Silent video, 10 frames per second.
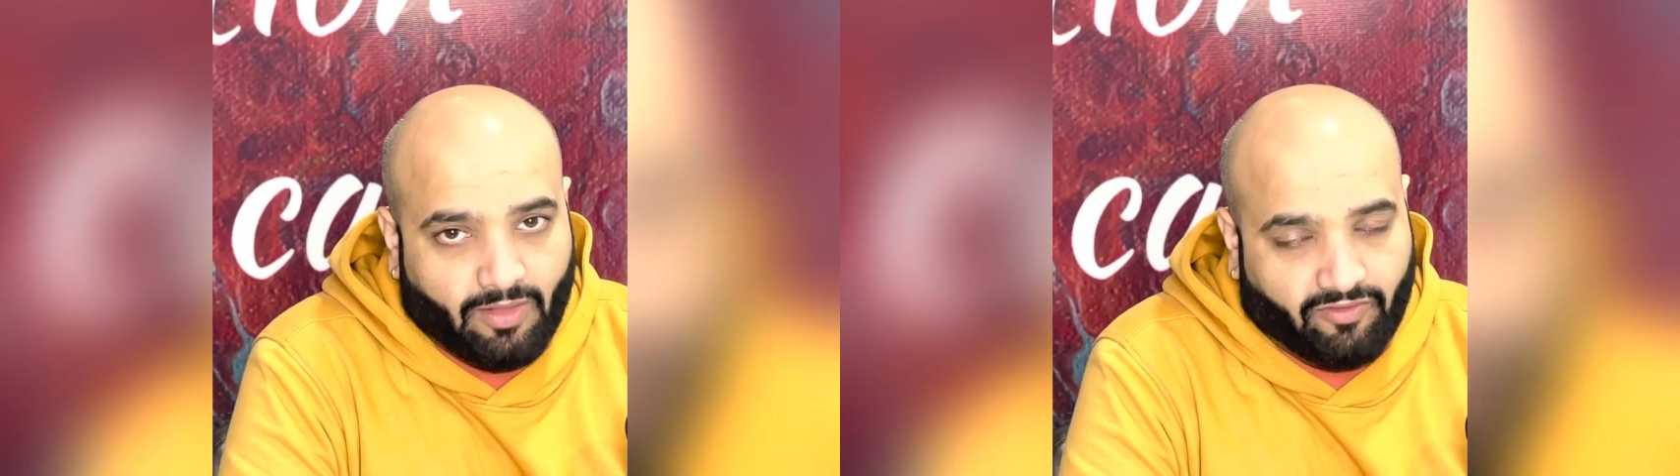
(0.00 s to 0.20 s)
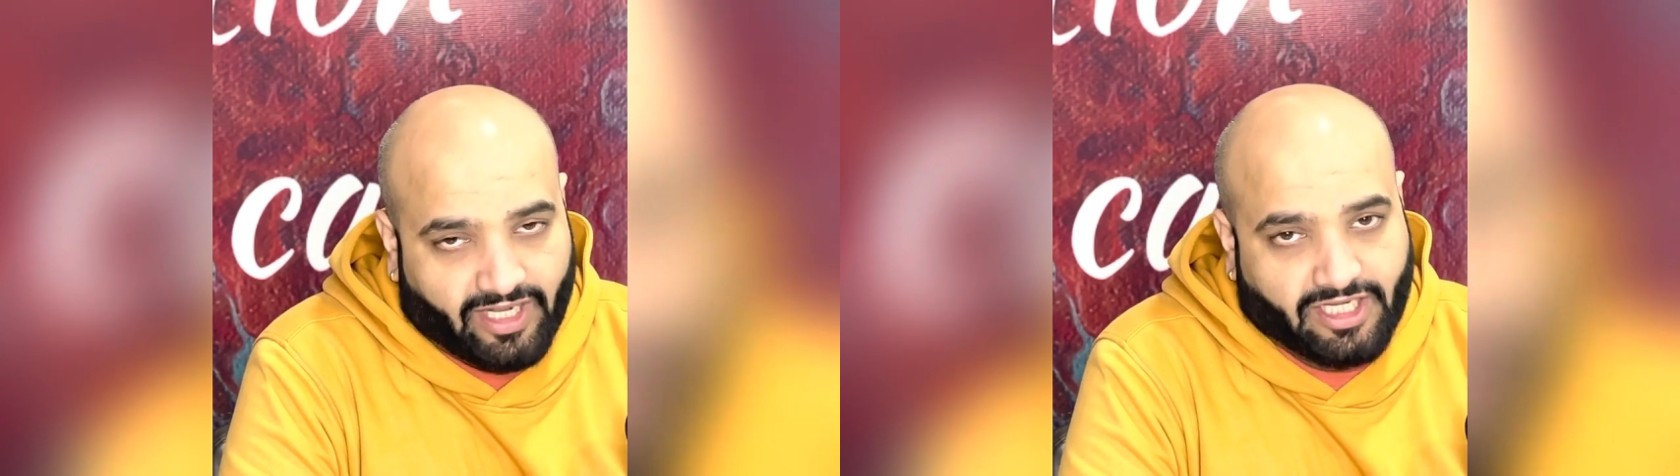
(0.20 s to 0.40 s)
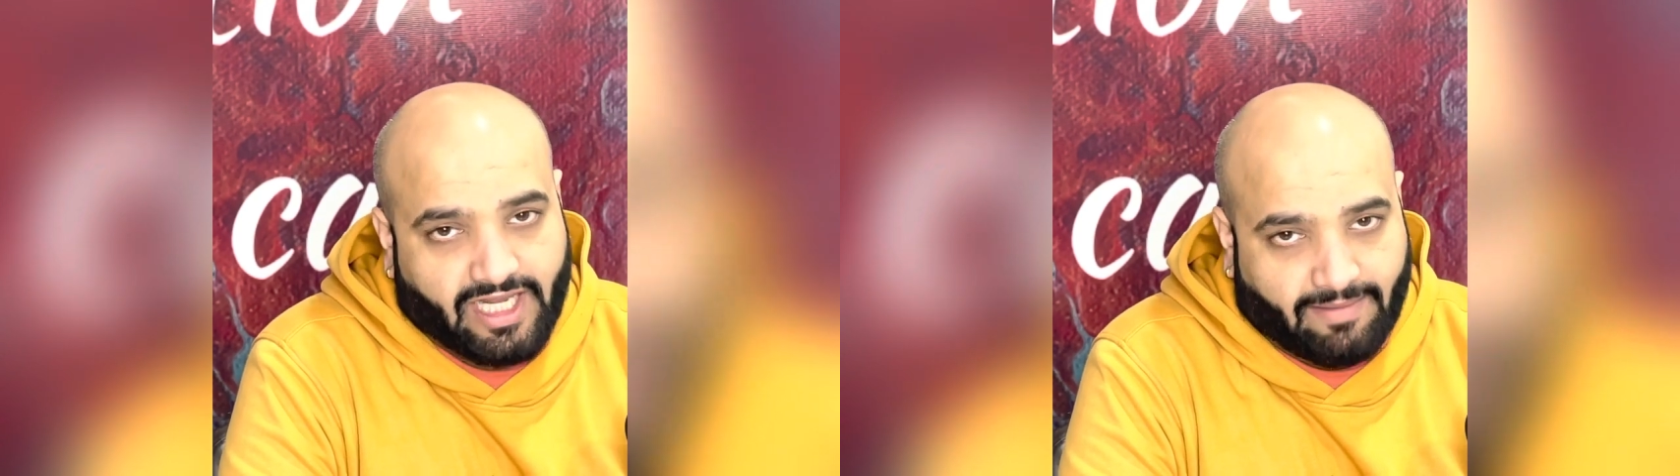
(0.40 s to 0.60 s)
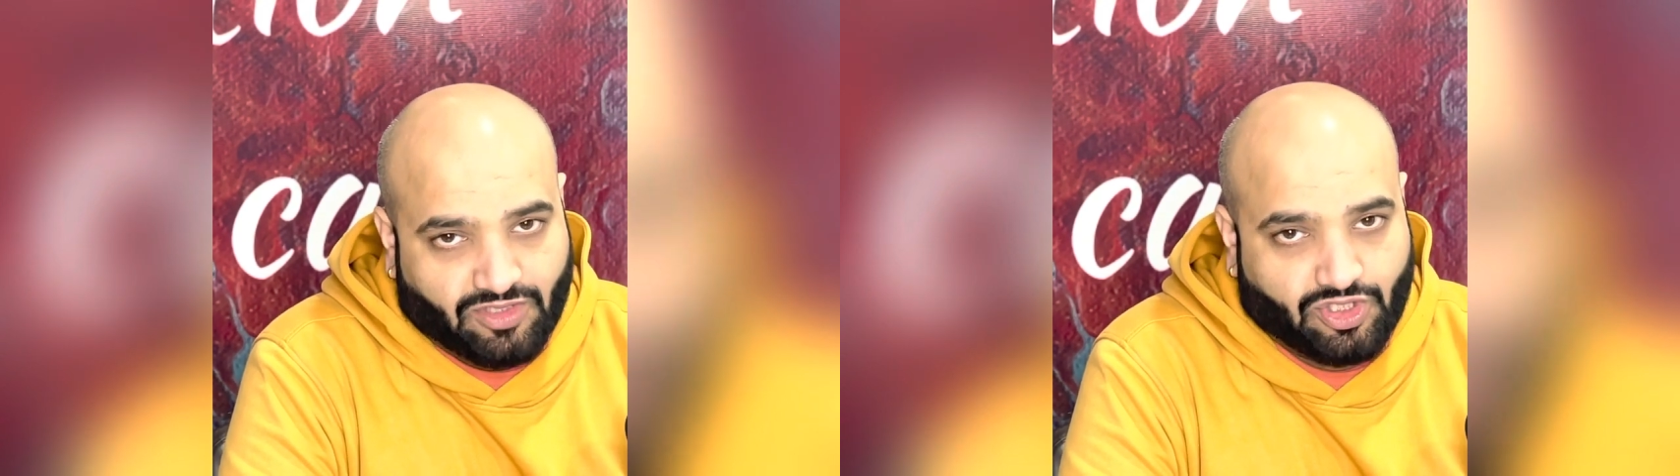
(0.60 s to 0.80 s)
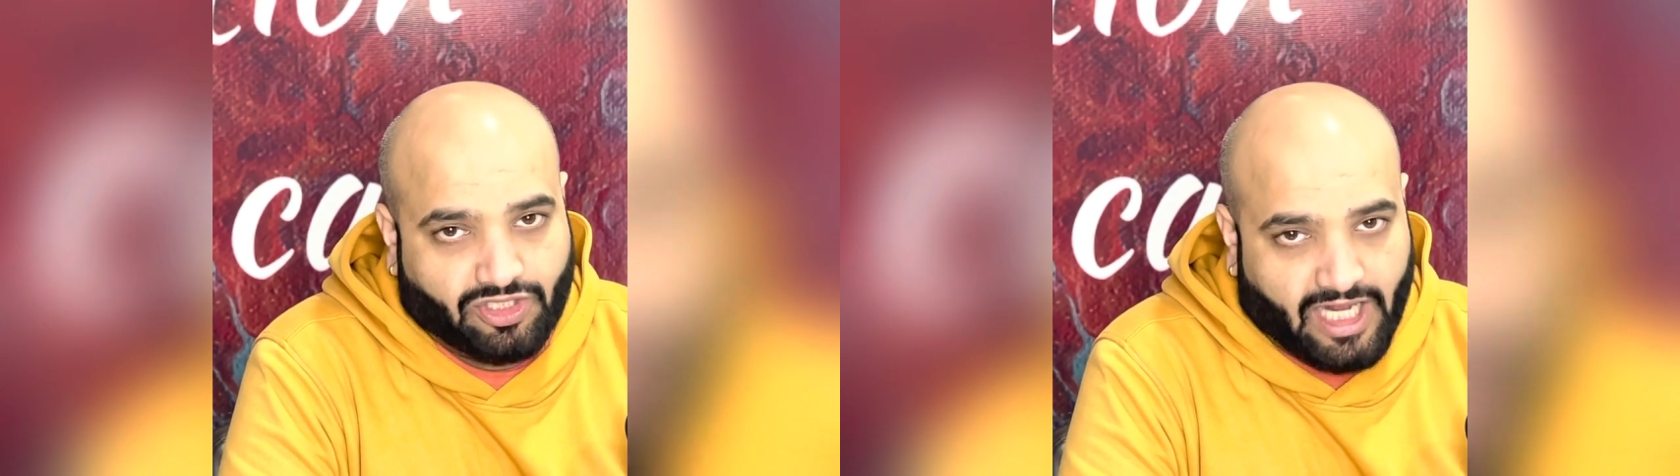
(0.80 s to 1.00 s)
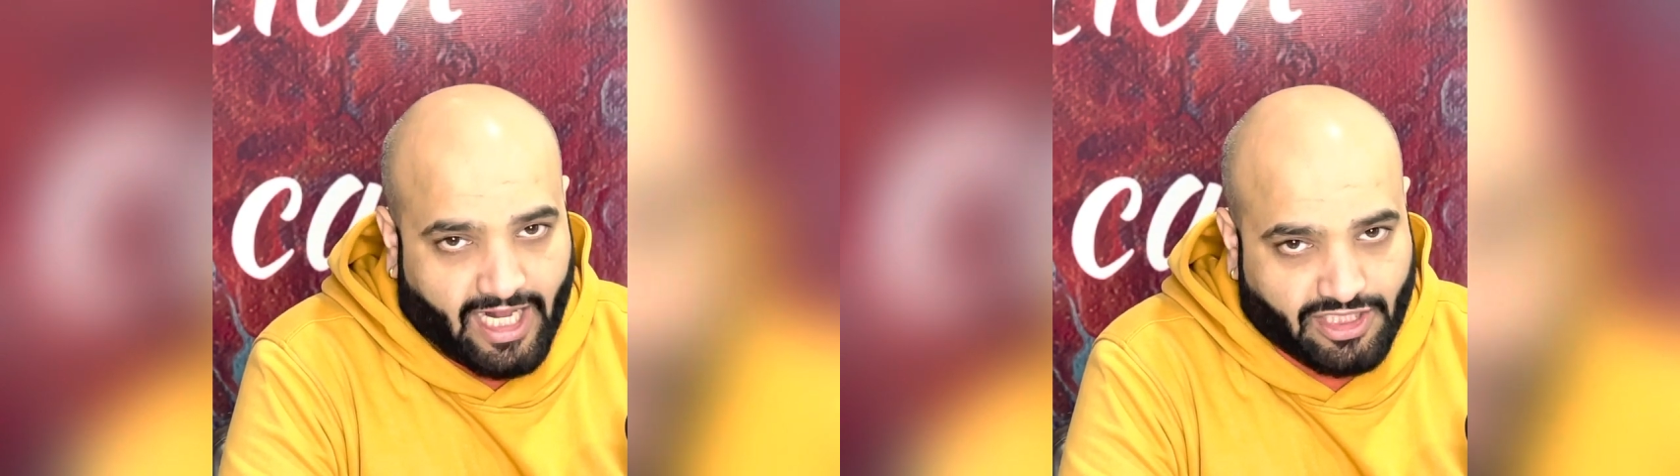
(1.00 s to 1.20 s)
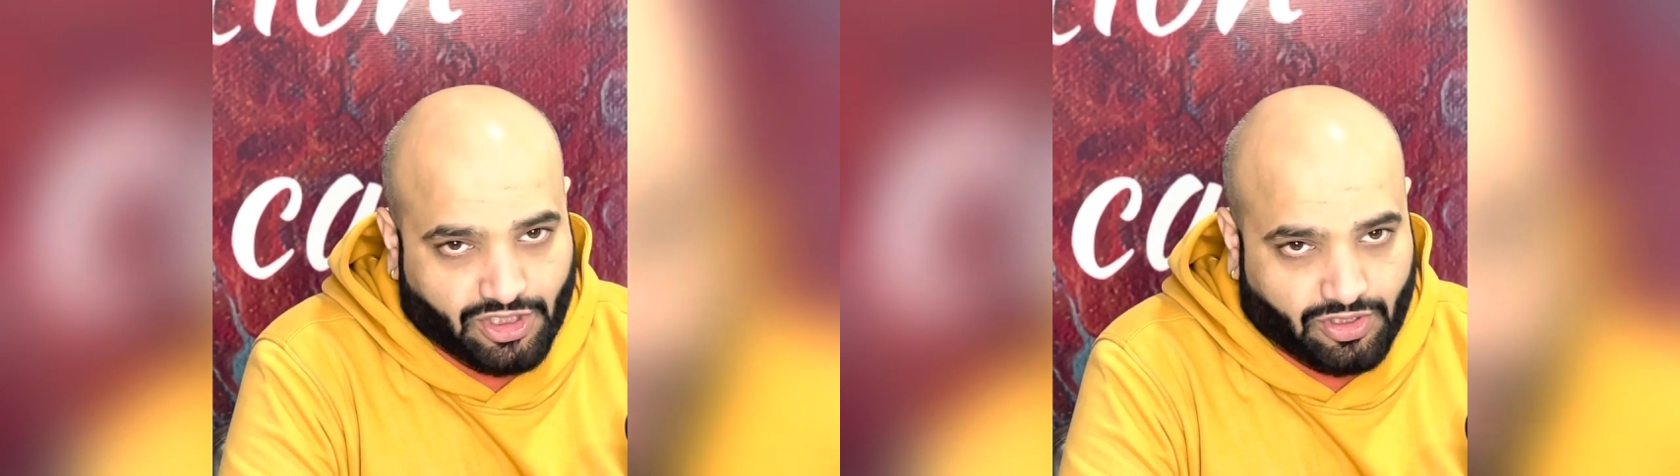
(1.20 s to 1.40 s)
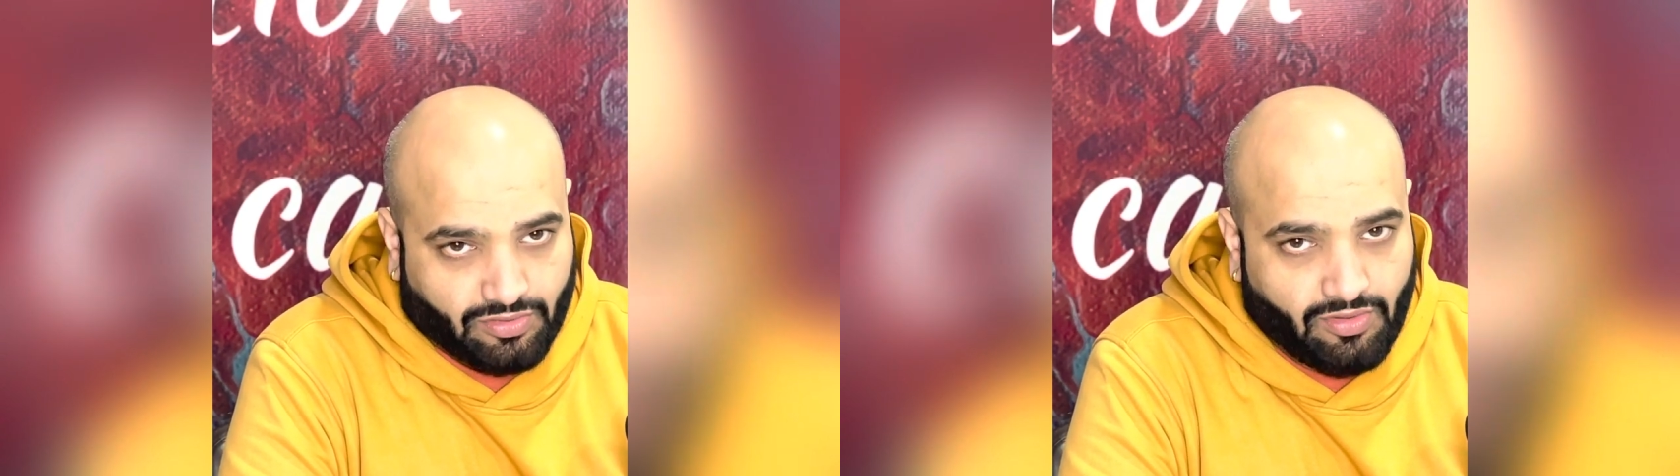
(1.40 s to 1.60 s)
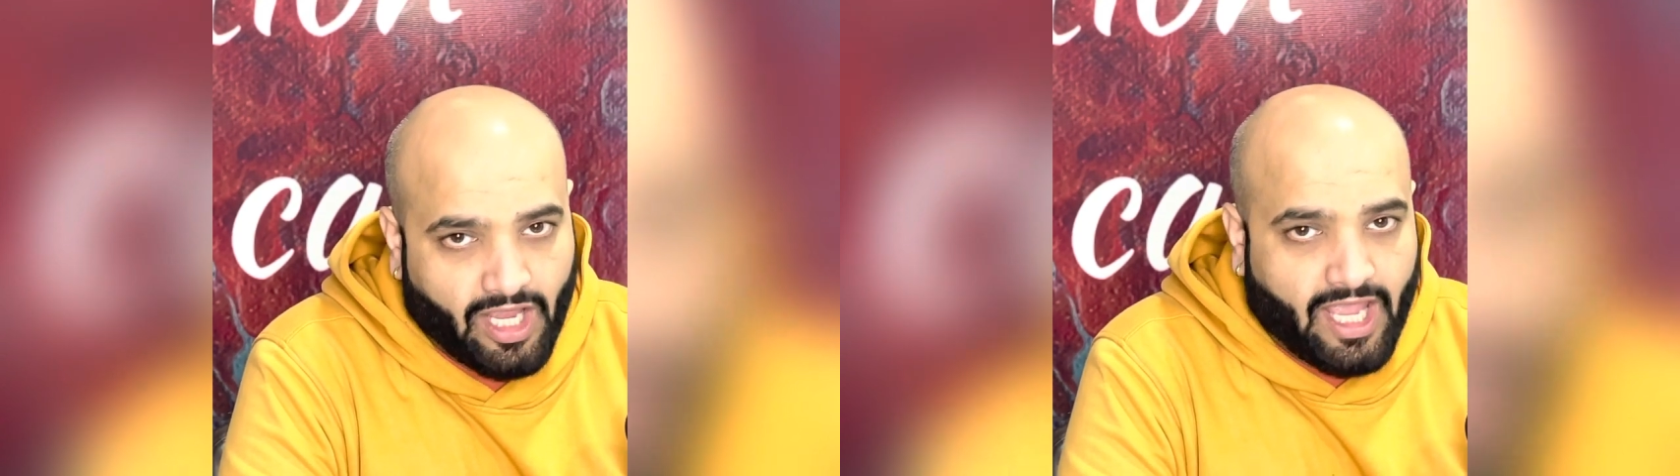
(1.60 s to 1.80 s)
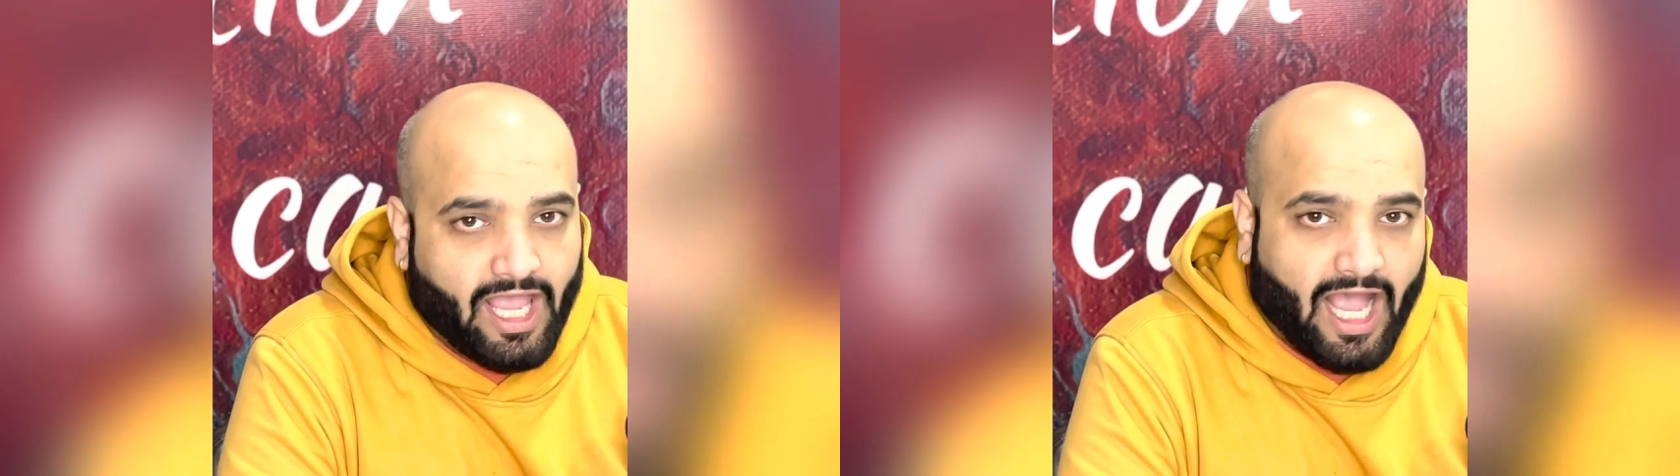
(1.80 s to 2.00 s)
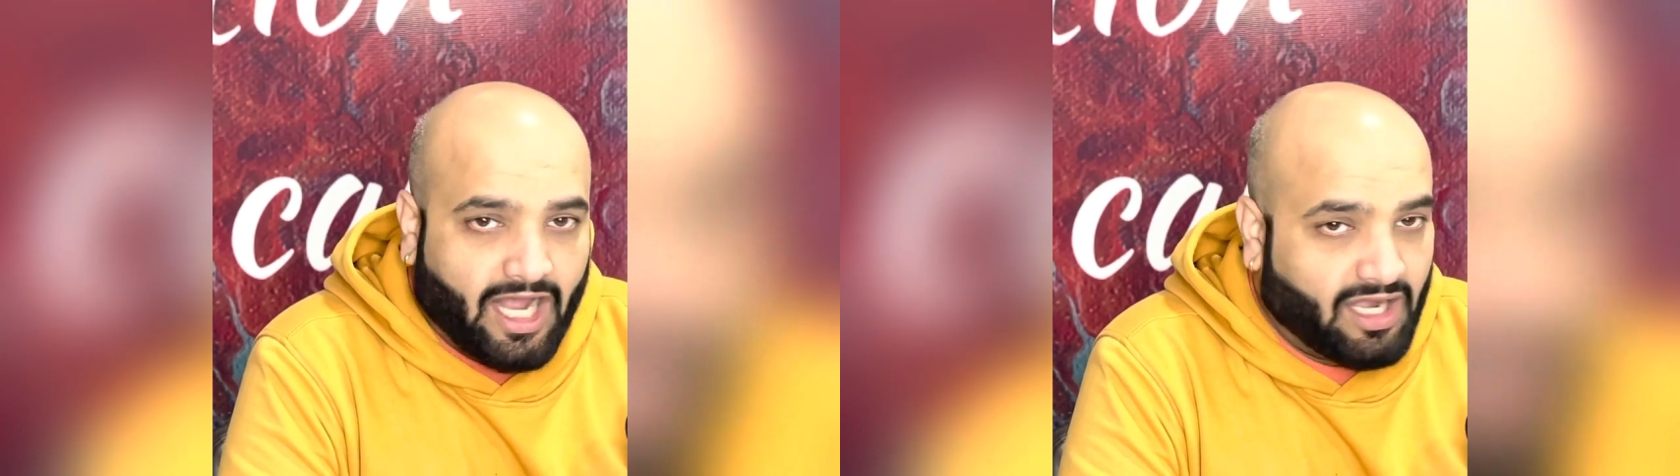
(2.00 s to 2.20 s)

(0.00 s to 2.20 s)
when it comes to task 2. And